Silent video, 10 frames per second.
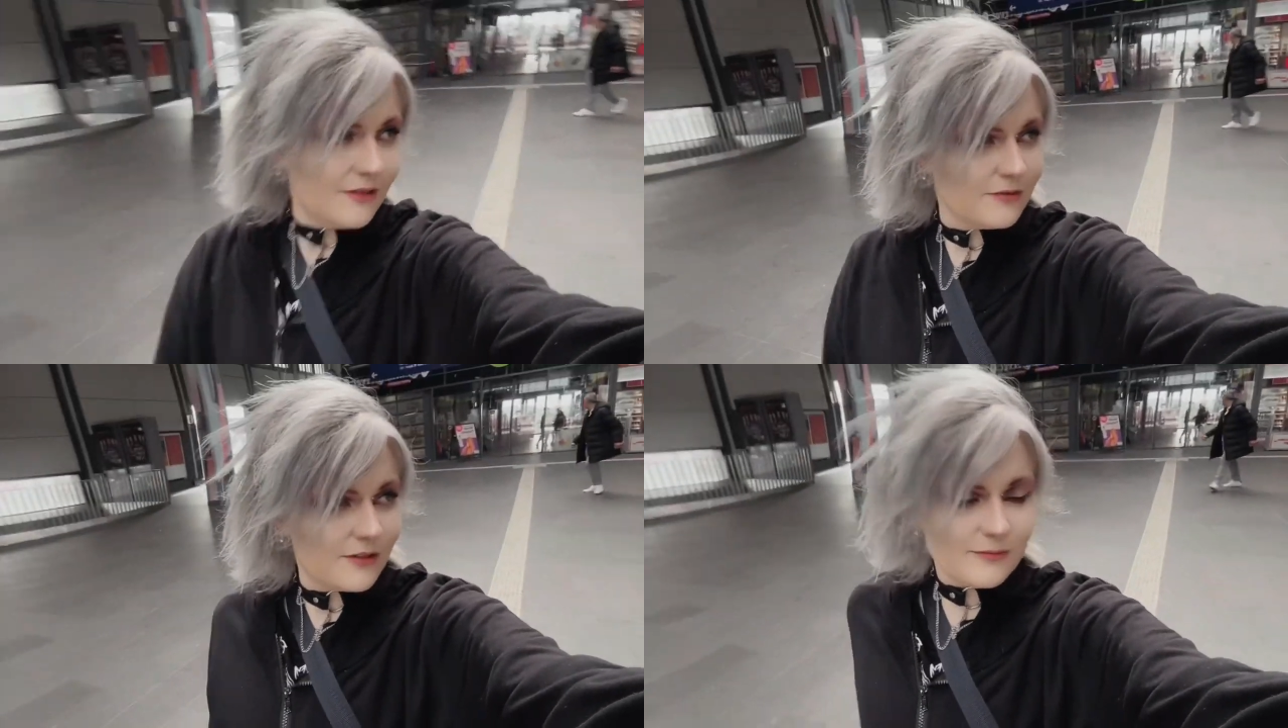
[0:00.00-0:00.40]

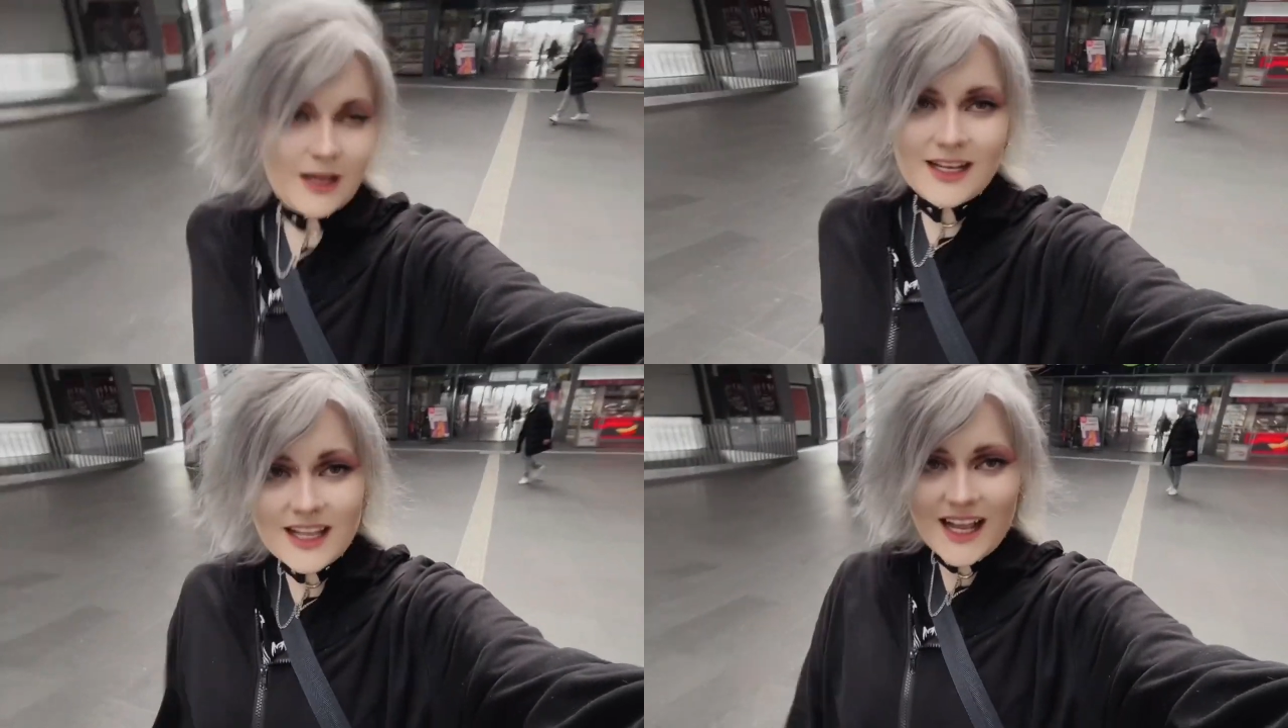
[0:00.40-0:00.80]
with
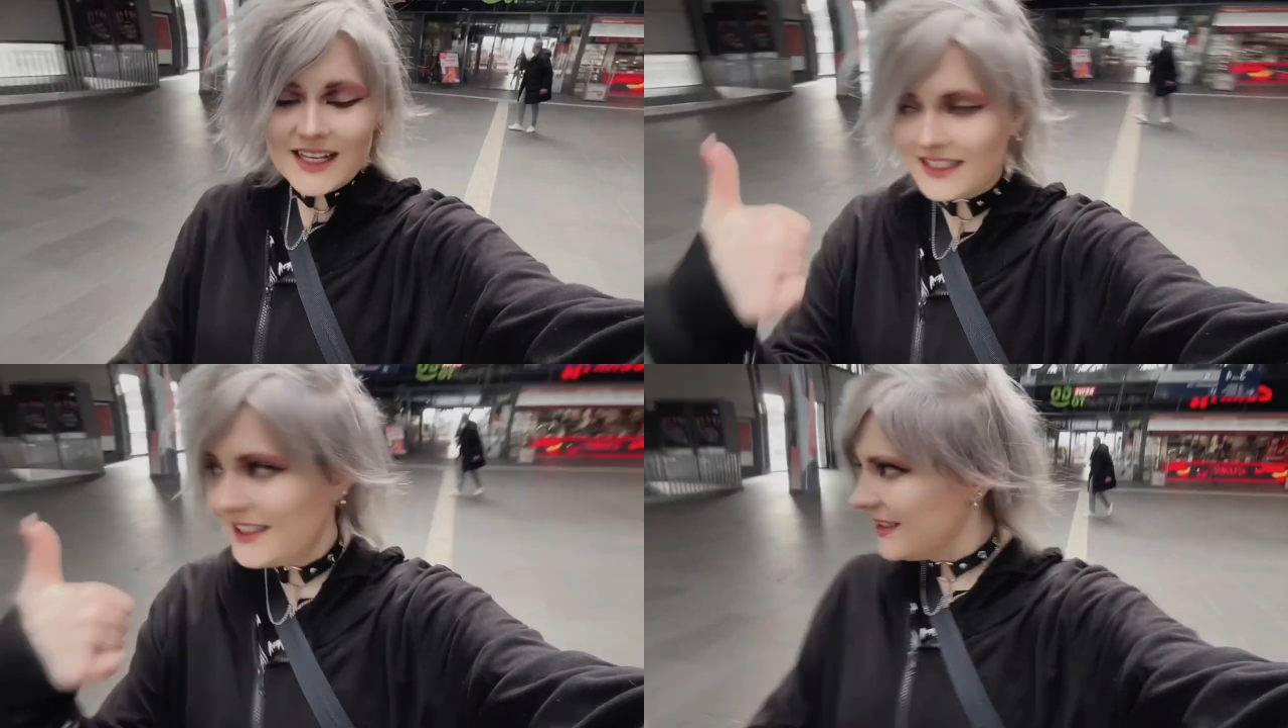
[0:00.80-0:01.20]
my
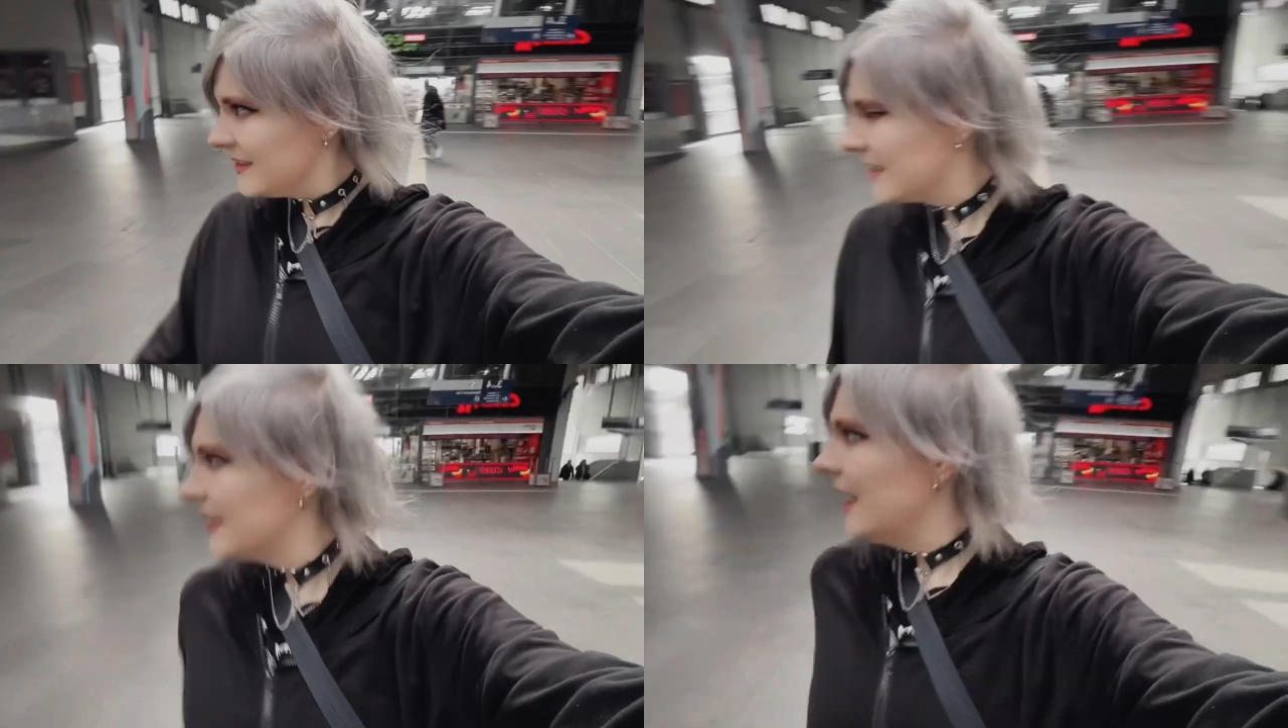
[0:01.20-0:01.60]
luck,
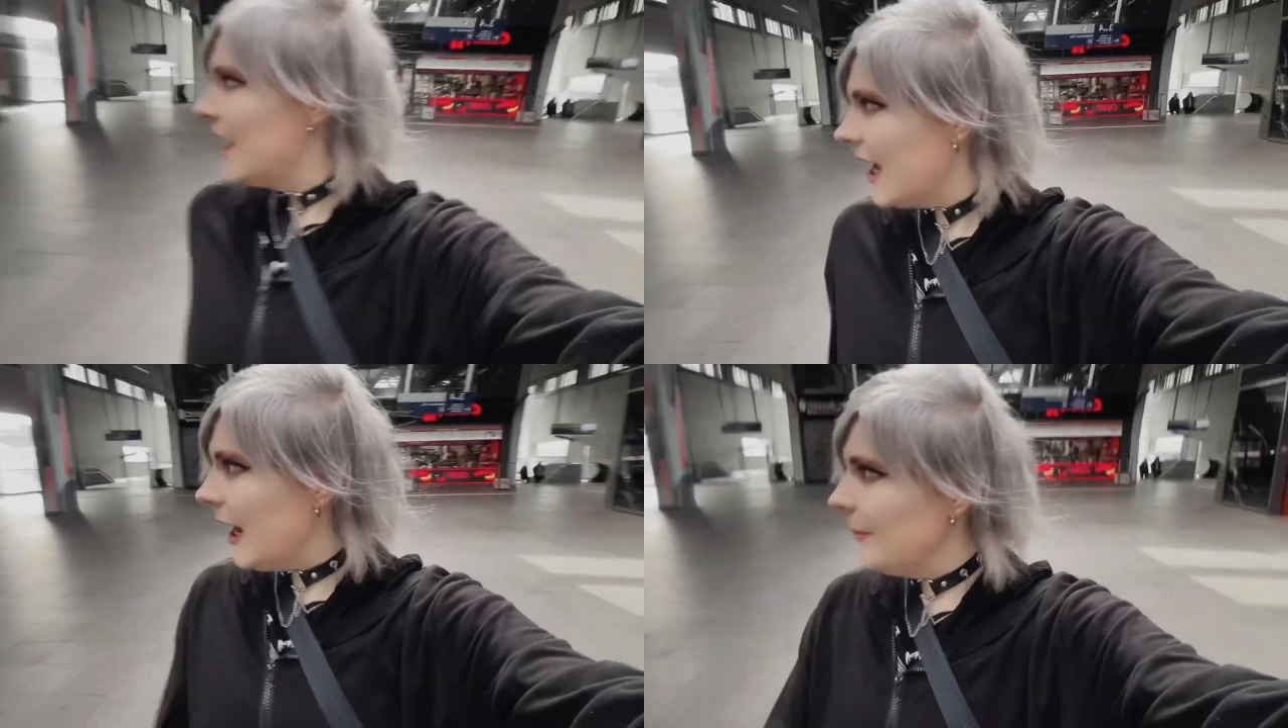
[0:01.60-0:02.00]

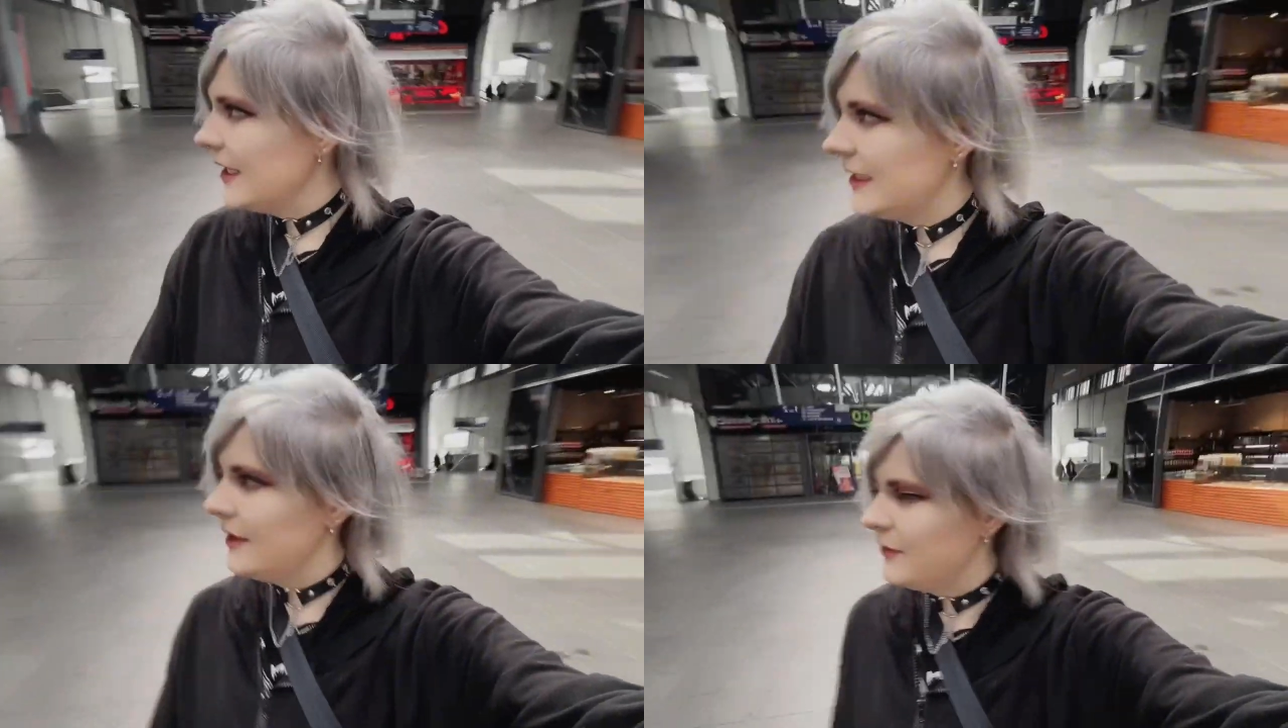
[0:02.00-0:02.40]
I
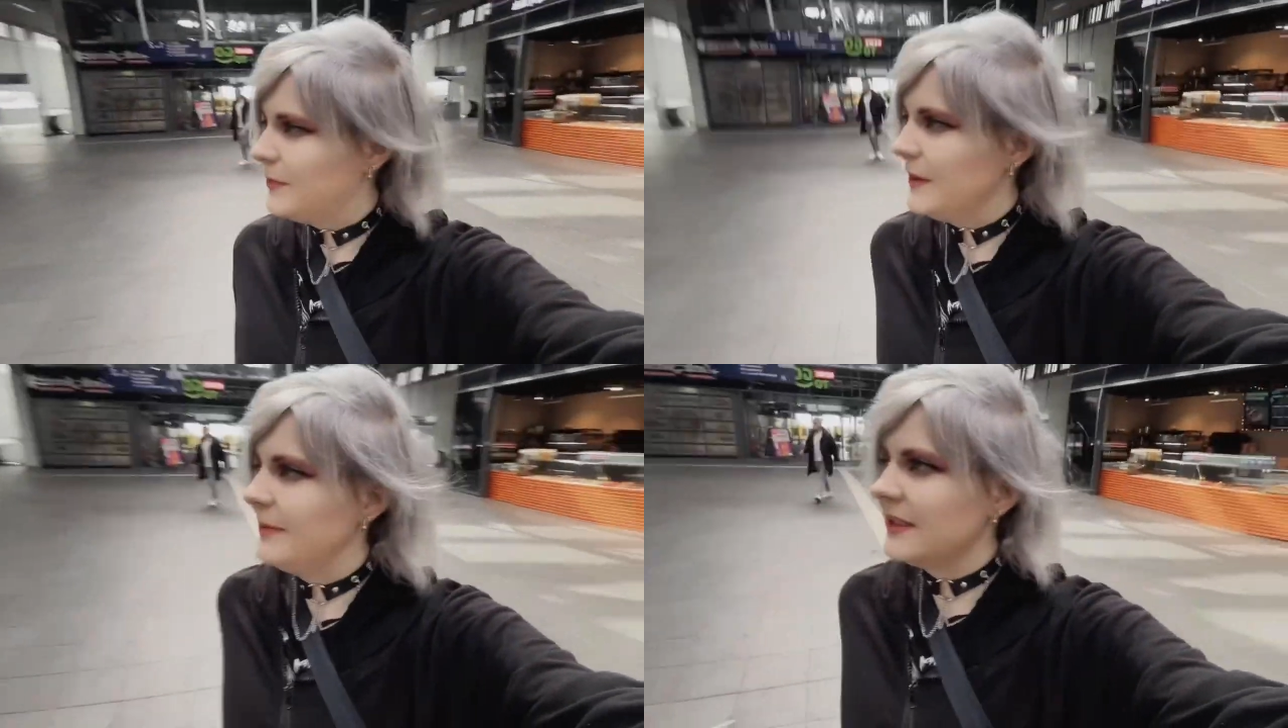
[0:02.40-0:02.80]
mean, if
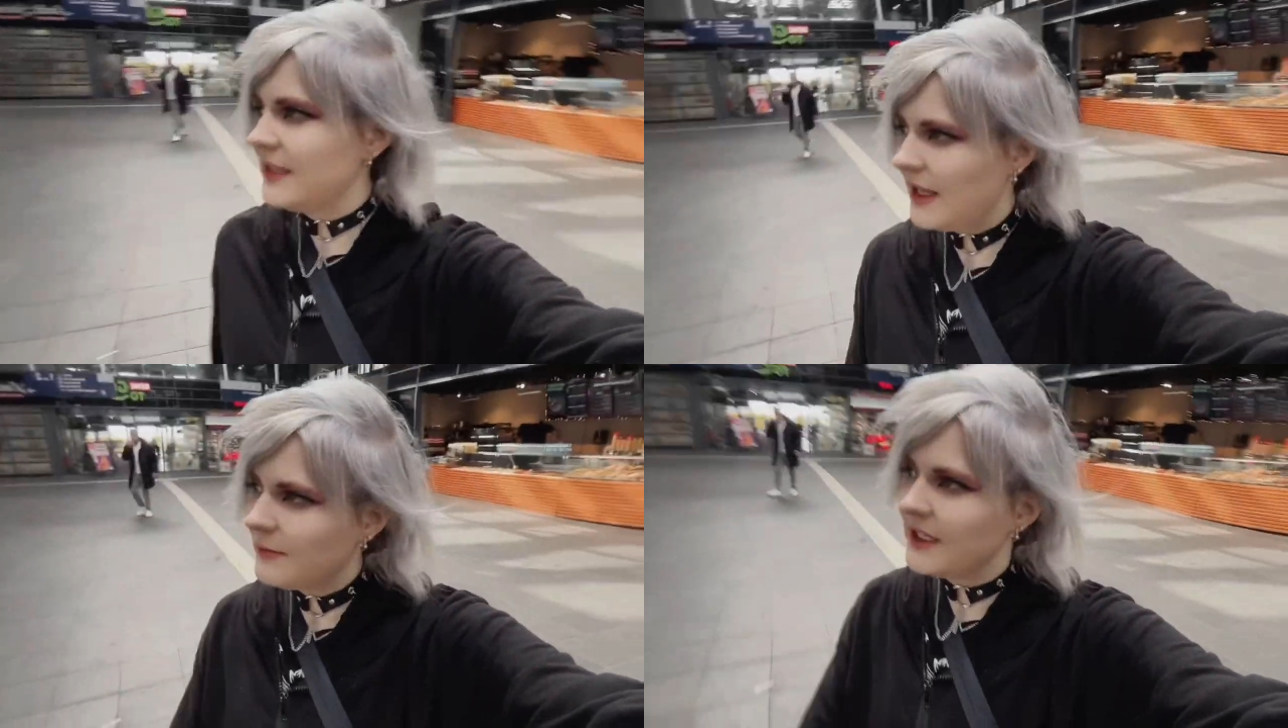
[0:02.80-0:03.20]
people
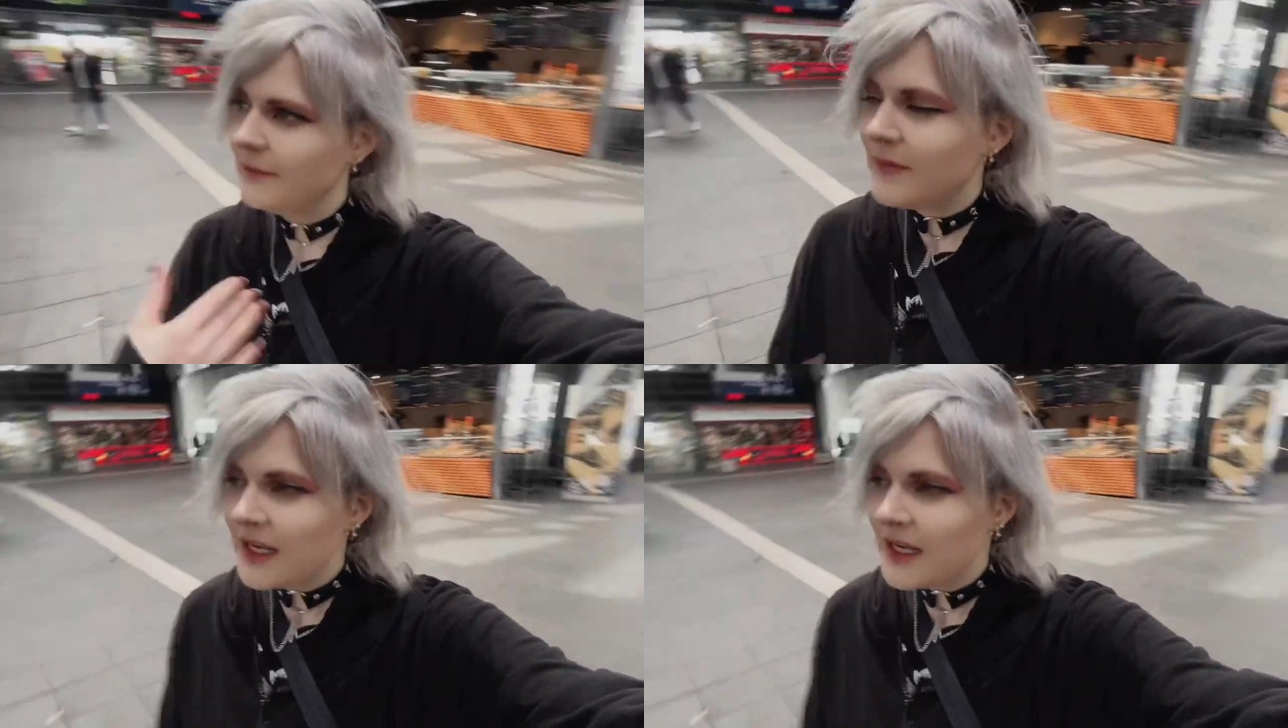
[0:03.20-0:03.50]
tell me